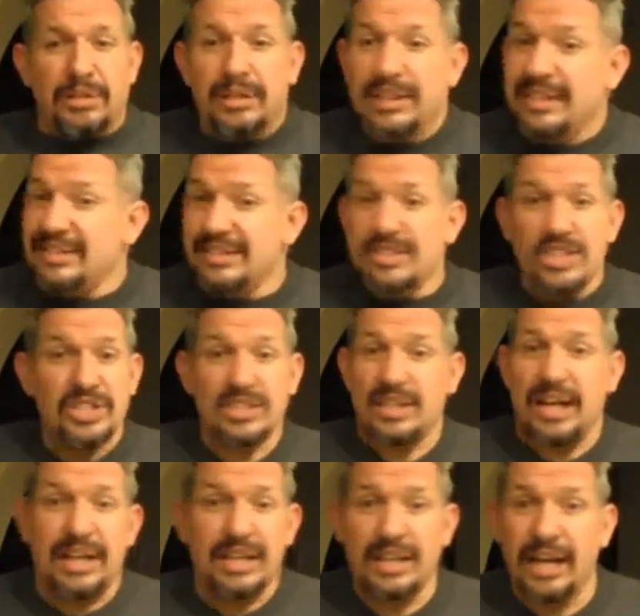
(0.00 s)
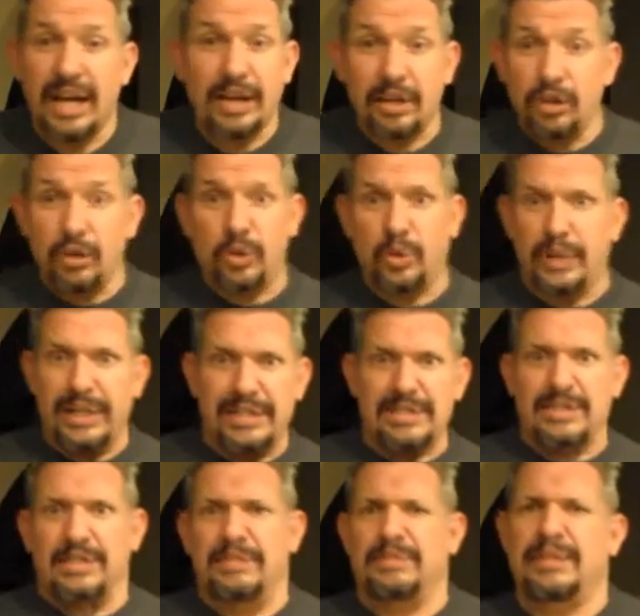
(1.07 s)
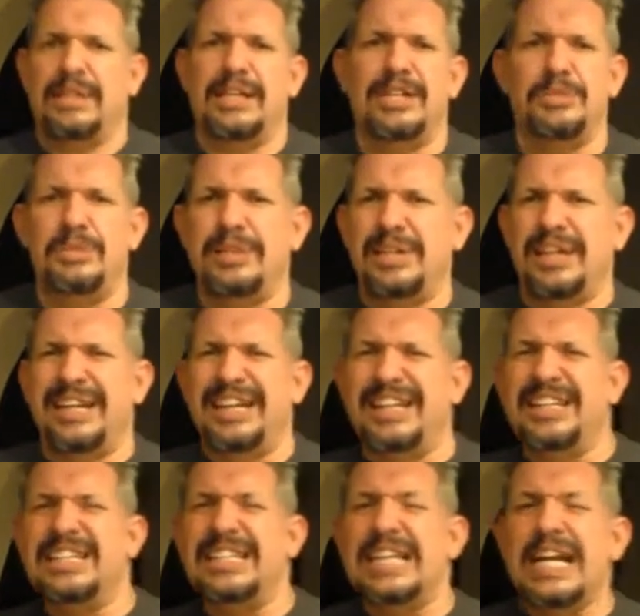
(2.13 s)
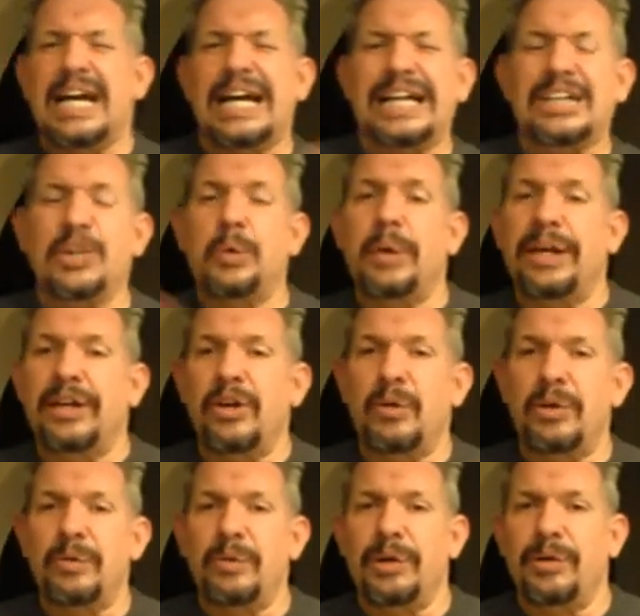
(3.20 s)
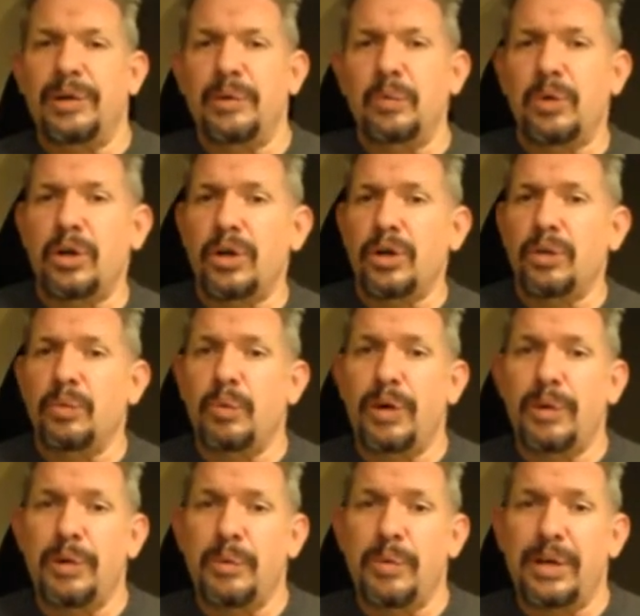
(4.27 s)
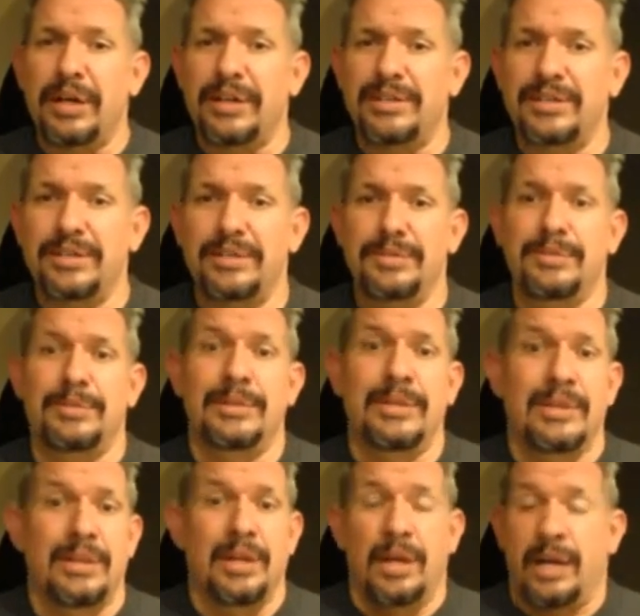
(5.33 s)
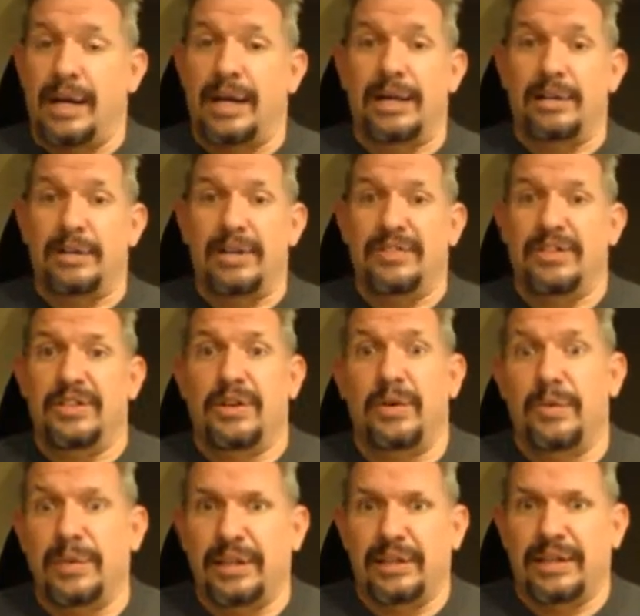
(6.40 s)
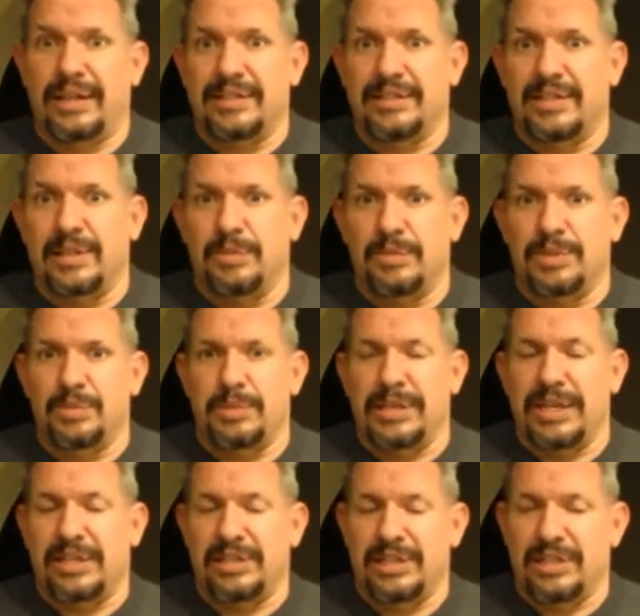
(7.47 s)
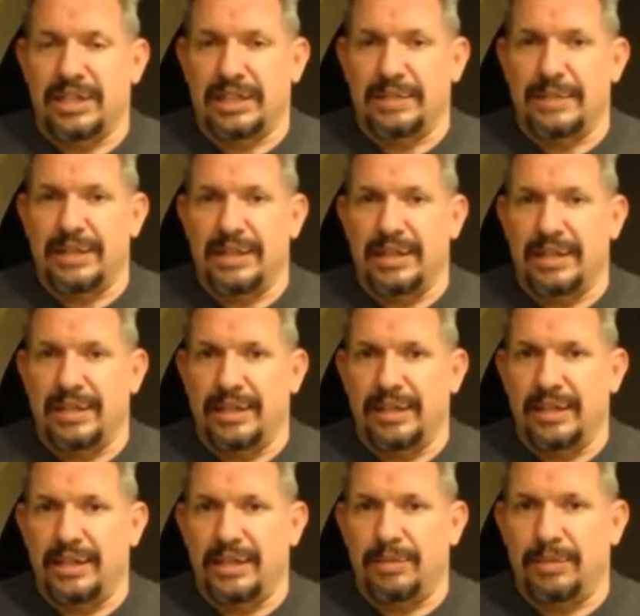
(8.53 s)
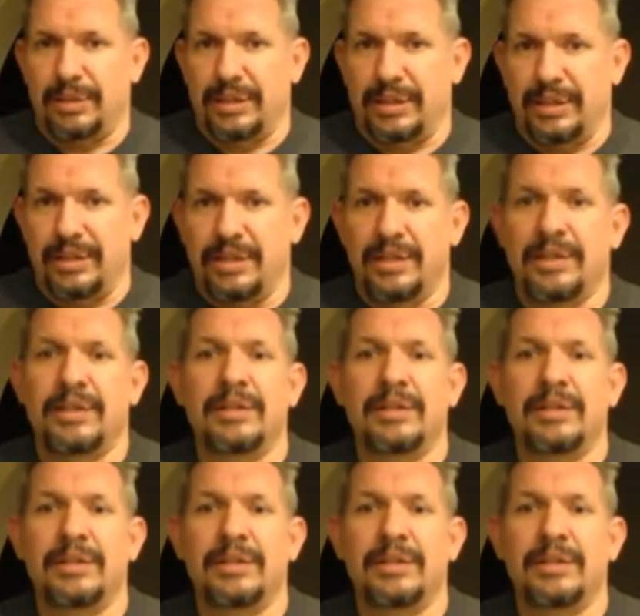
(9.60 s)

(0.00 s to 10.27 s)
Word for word: things just kind of got a little crazy. Things were like not quite going where we were, where we wanted to. I don't even know when the last time was we actually talked about anything geek related.